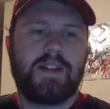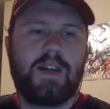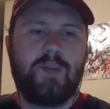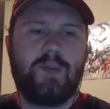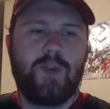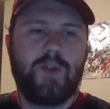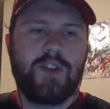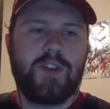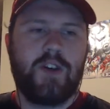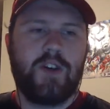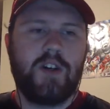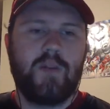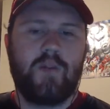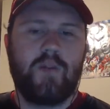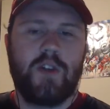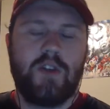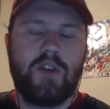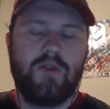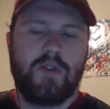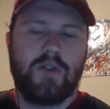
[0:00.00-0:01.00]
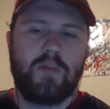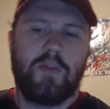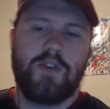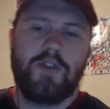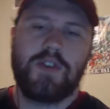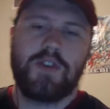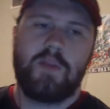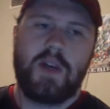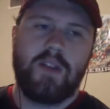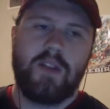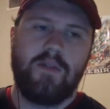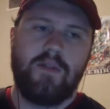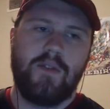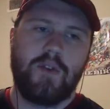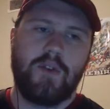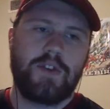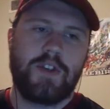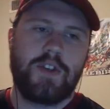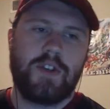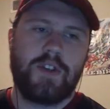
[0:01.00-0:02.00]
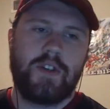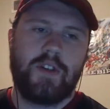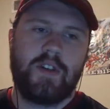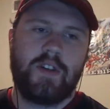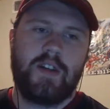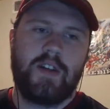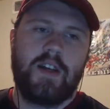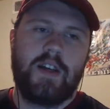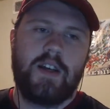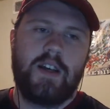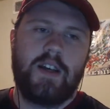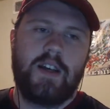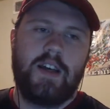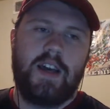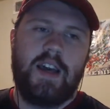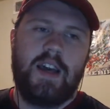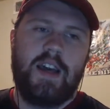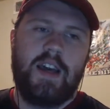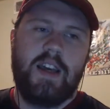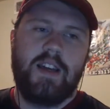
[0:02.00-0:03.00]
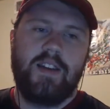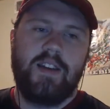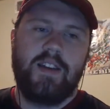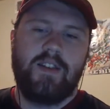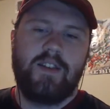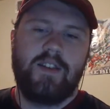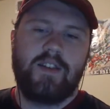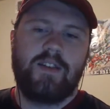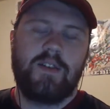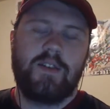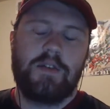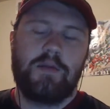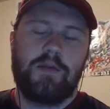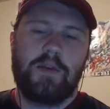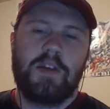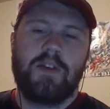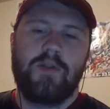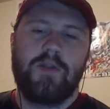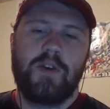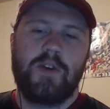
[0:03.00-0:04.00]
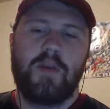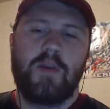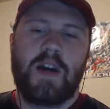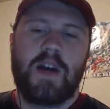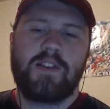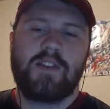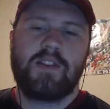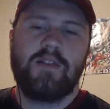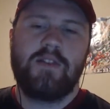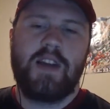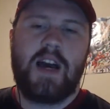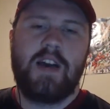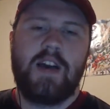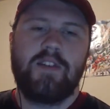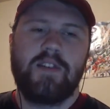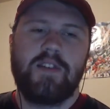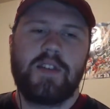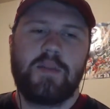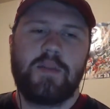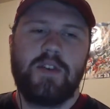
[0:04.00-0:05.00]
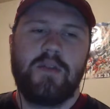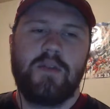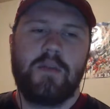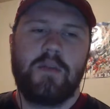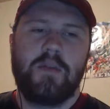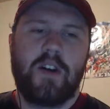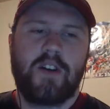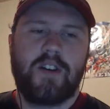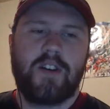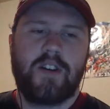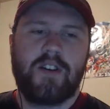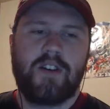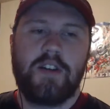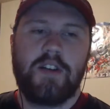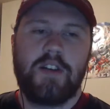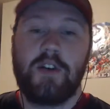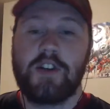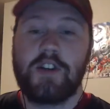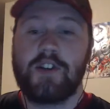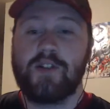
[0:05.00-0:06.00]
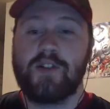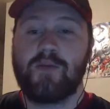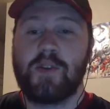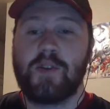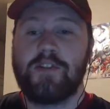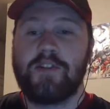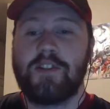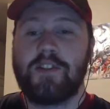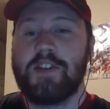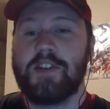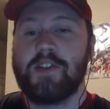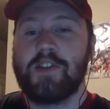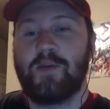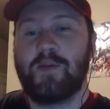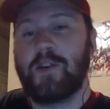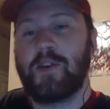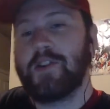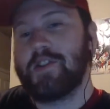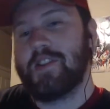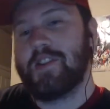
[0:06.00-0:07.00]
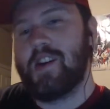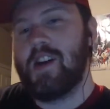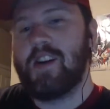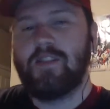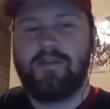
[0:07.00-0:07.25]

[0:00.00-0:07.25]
time we saw him when he was poisoned by the Vulture. And we go back to nihilist Peter Parker. He questions whether he just wants to